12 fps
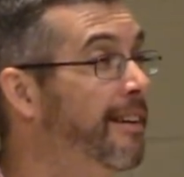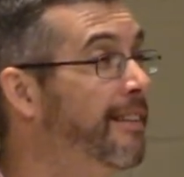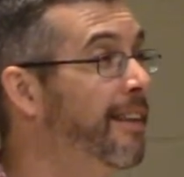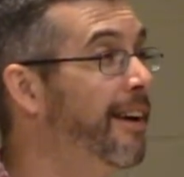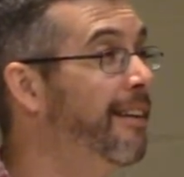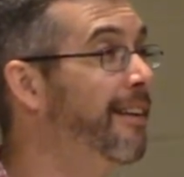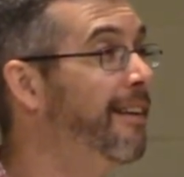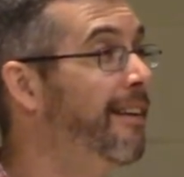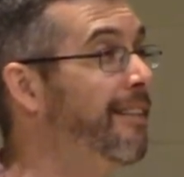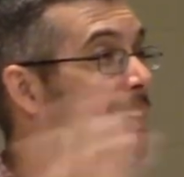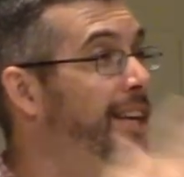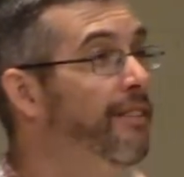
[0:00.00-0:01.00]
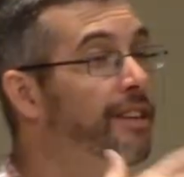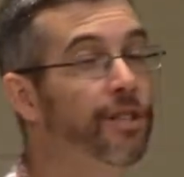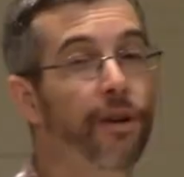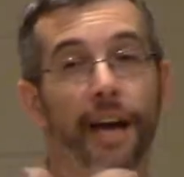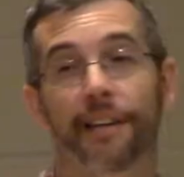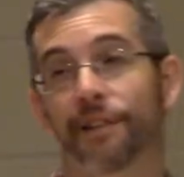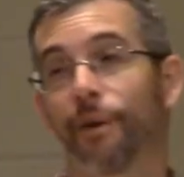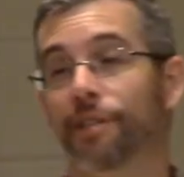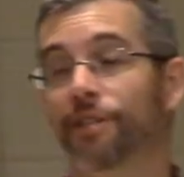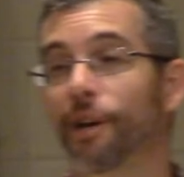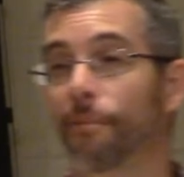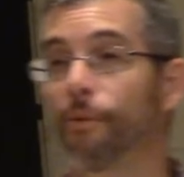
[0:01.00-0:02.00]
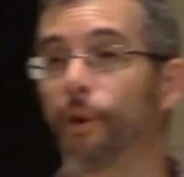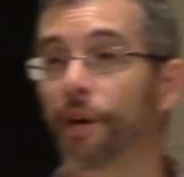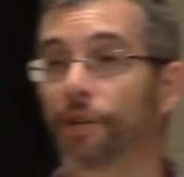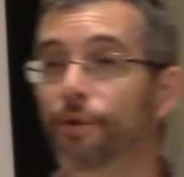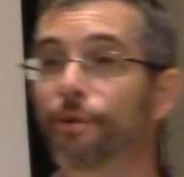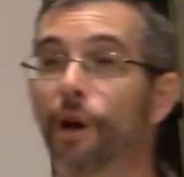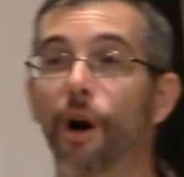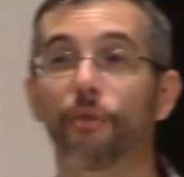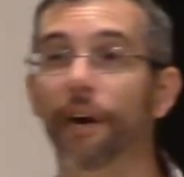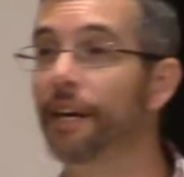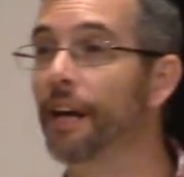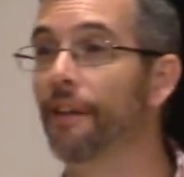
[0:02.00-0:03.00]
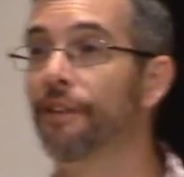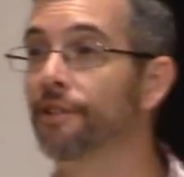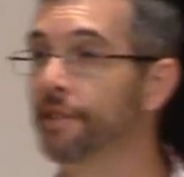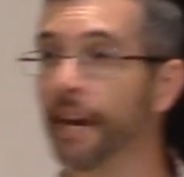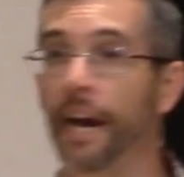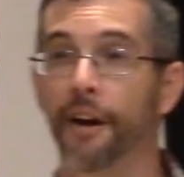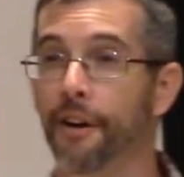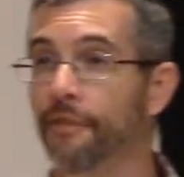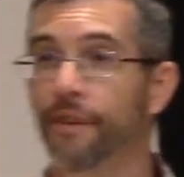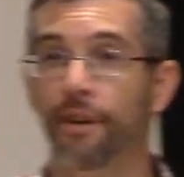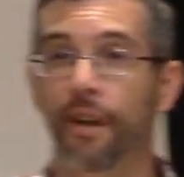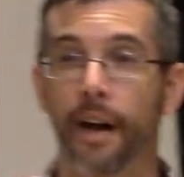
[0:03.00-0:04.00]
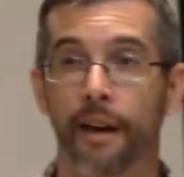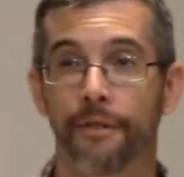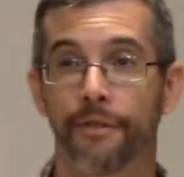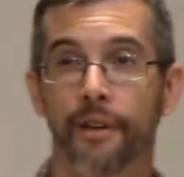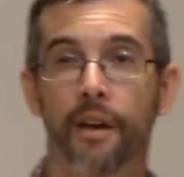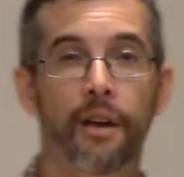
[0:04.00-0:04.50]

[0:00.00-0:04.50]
That, that even as you ask question number one, you know right now there's an area of your life